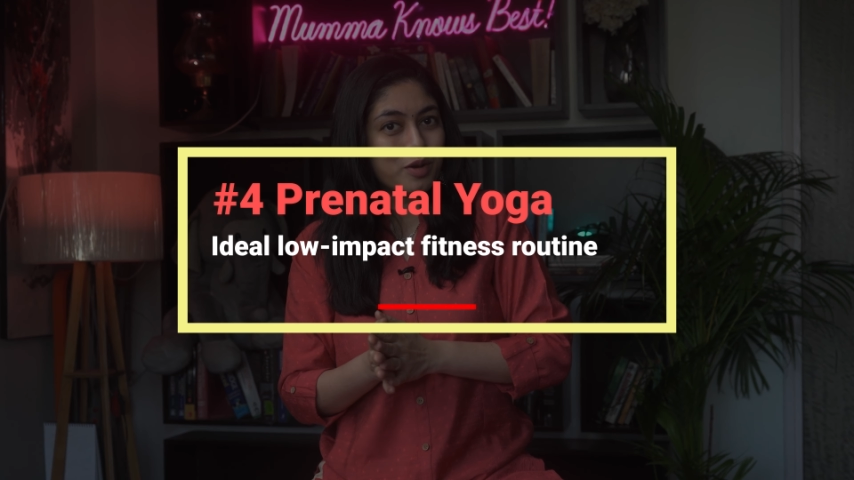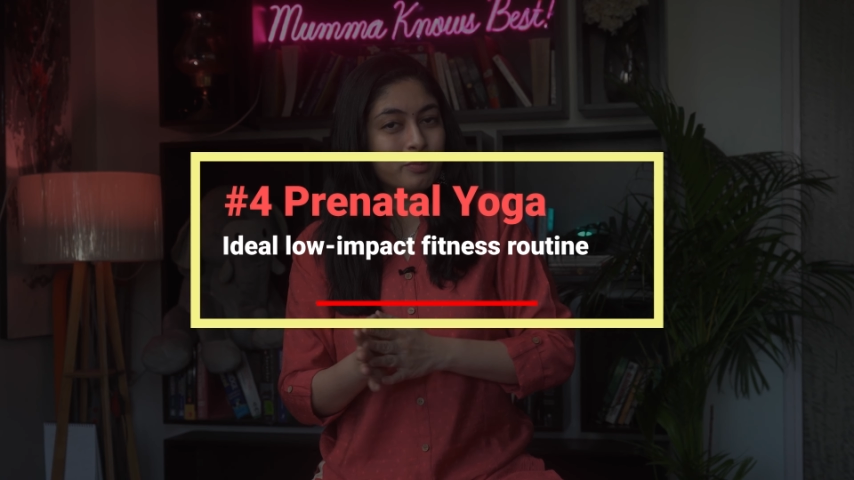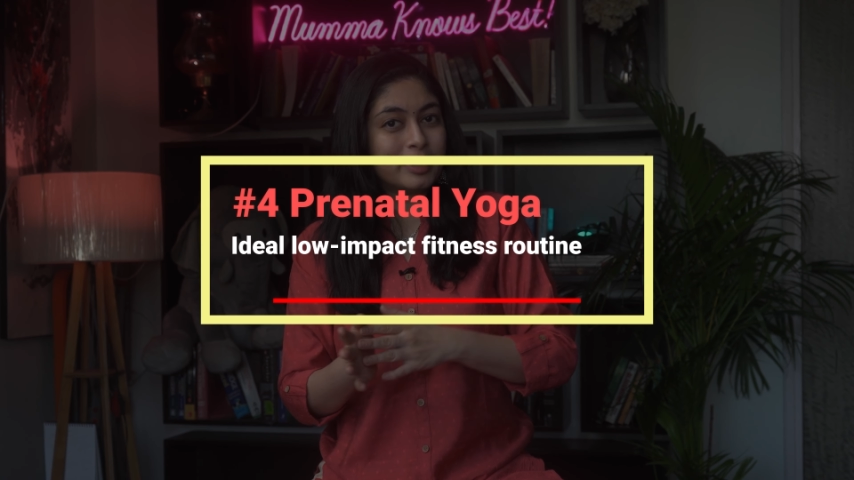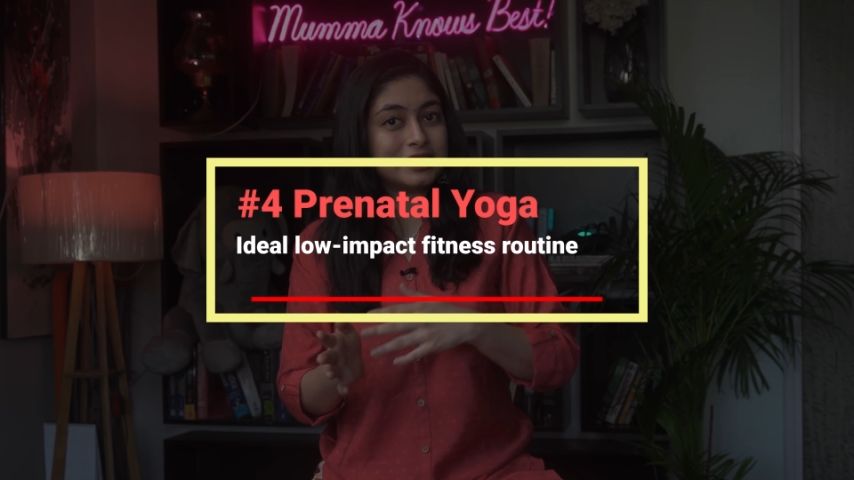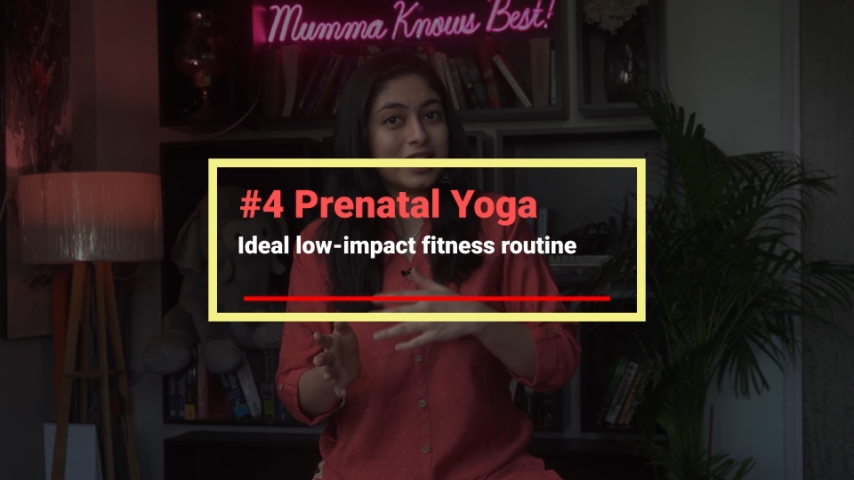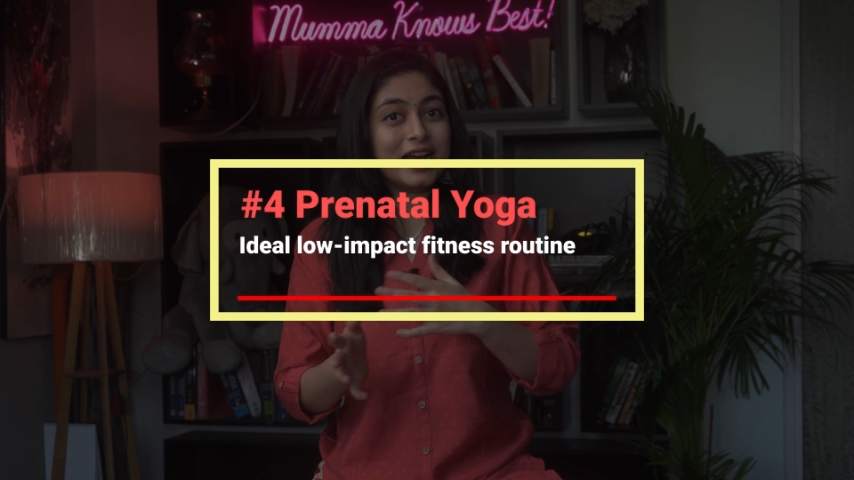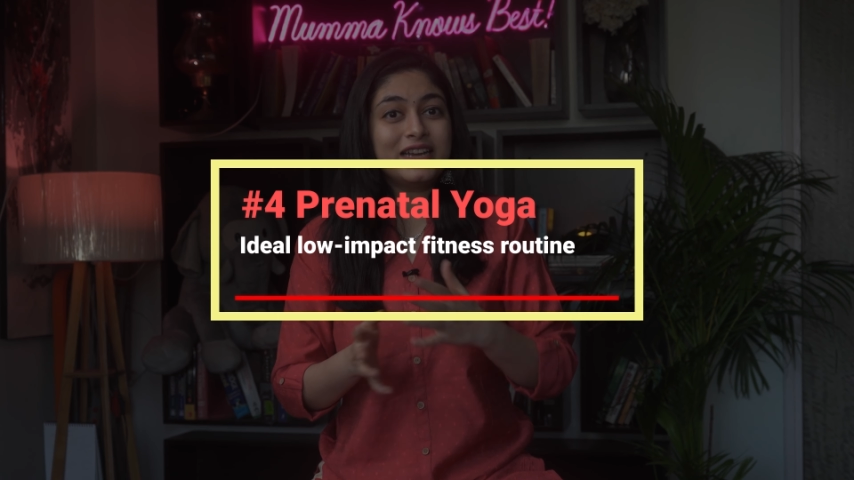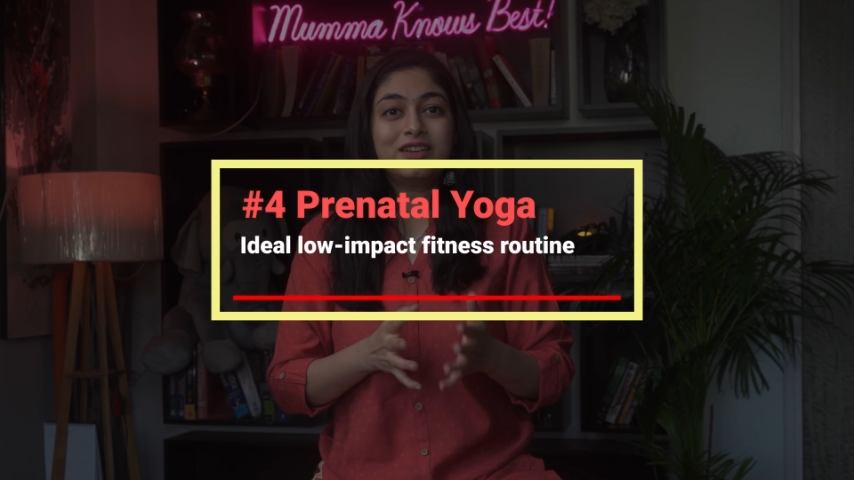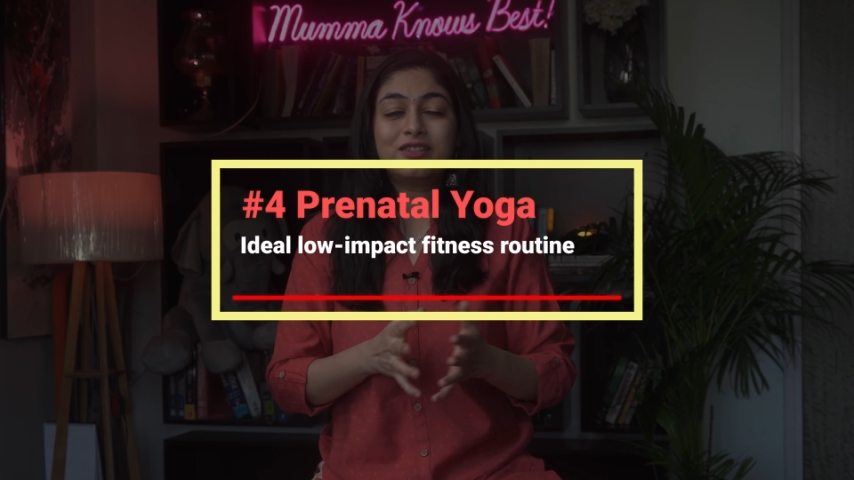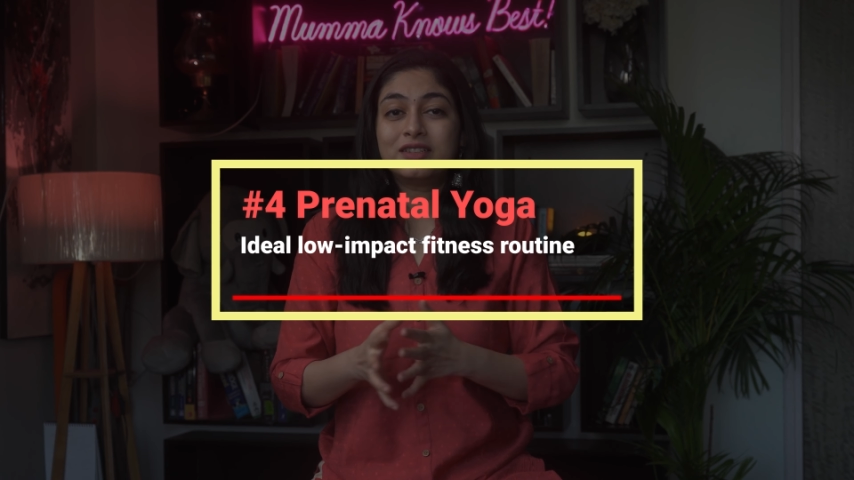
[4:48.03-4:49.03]
but
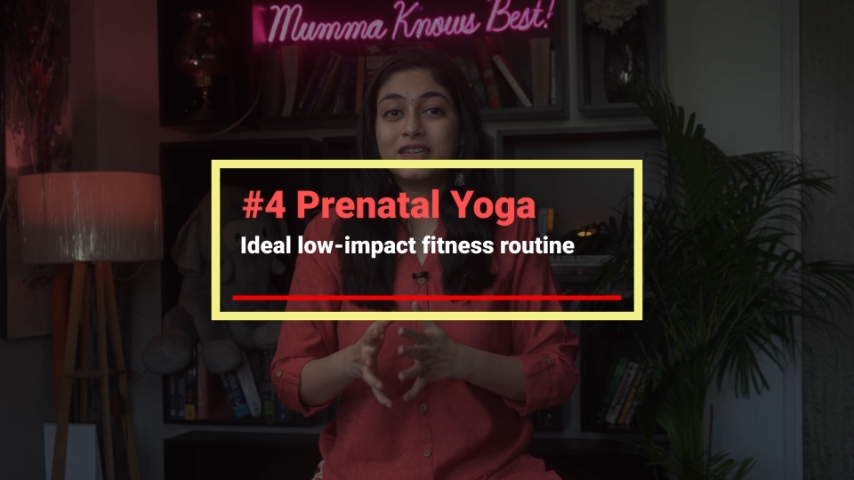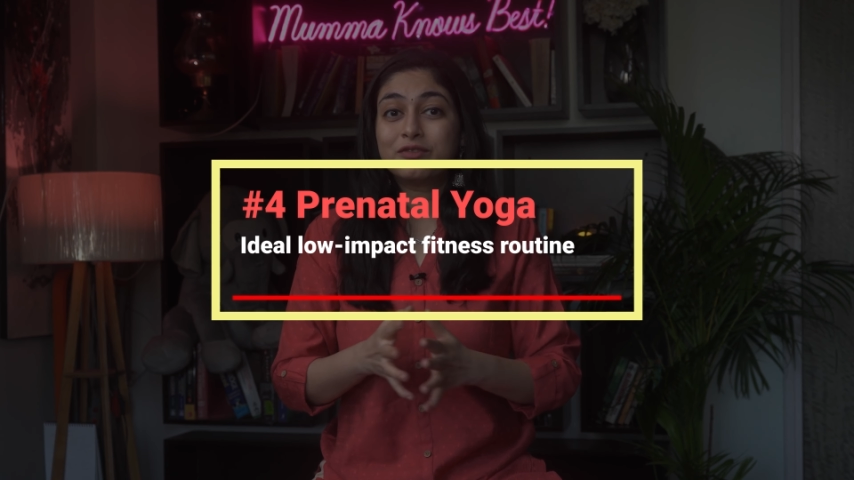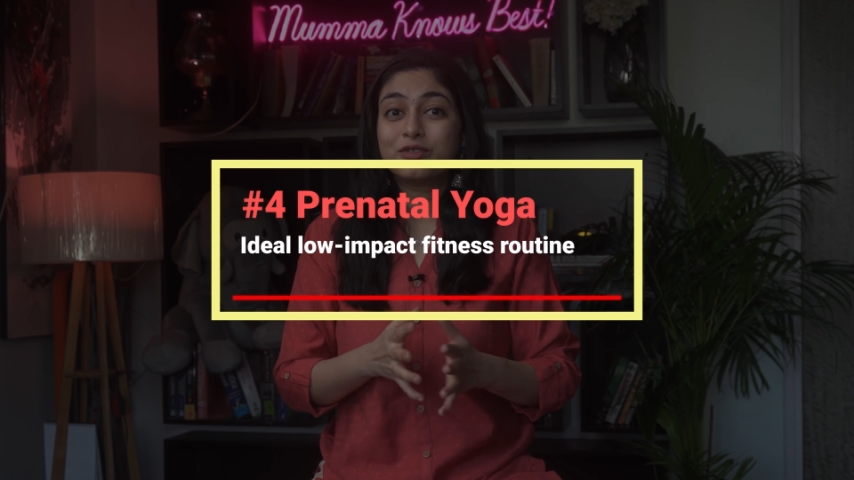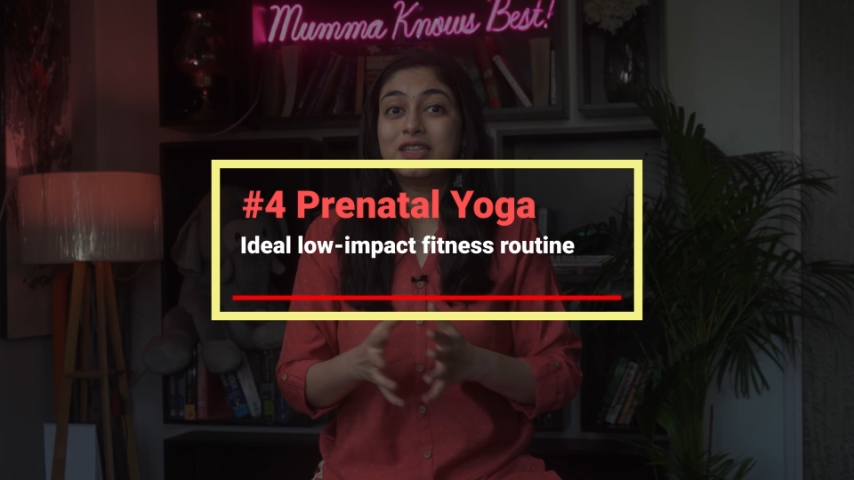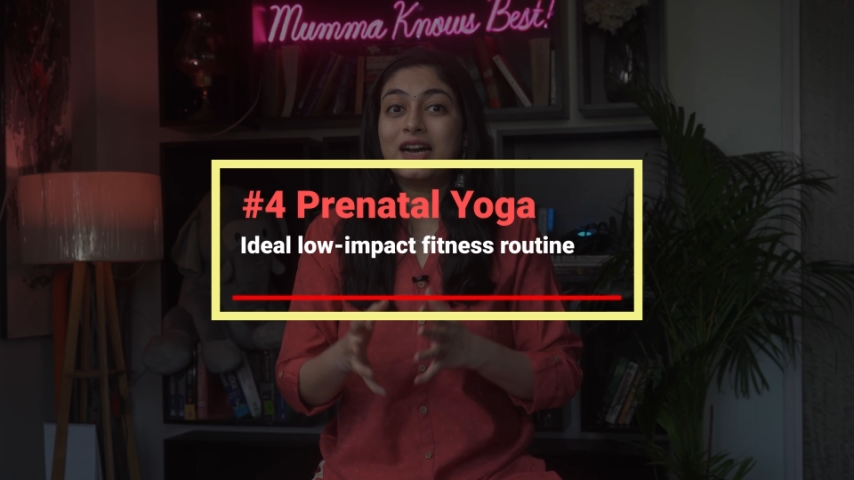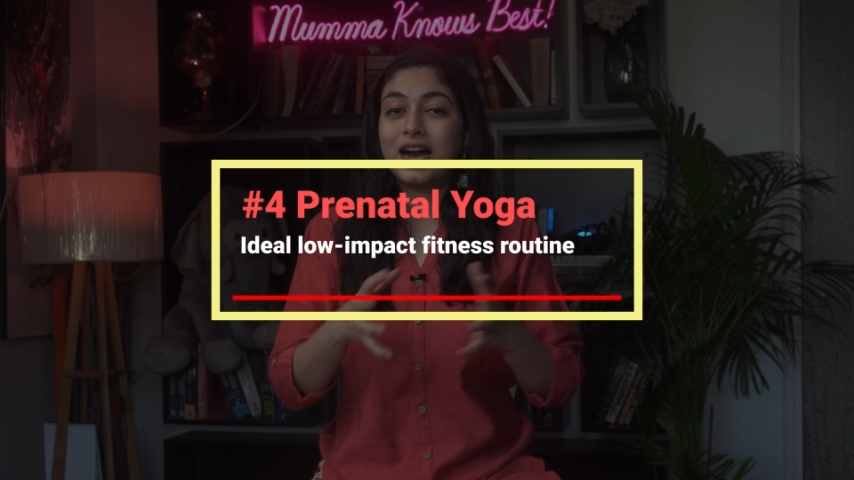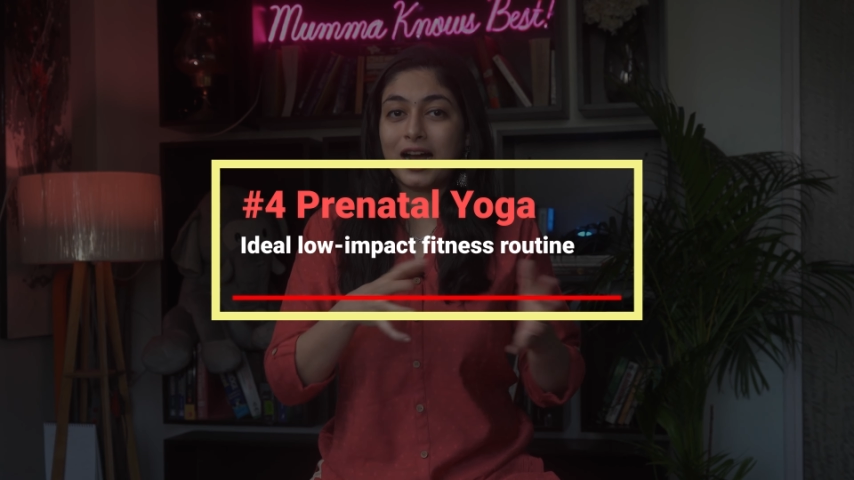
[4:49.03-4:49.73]
I learned that for the